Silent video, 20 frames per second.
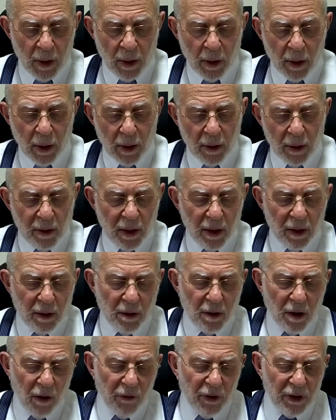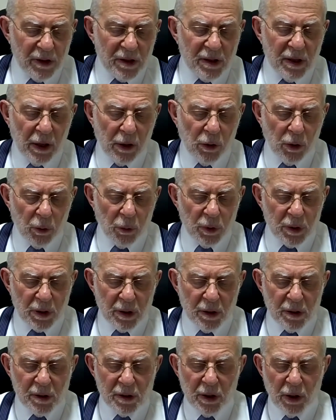Indeed, David's secret was
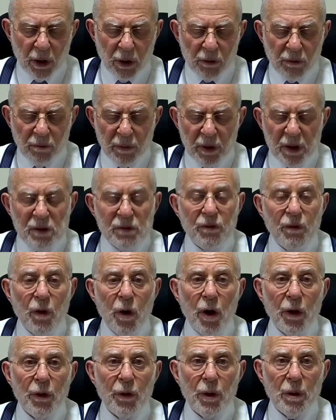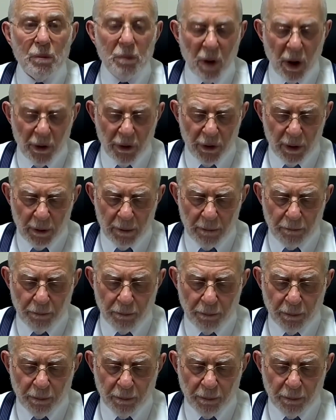concealed from his father and mother,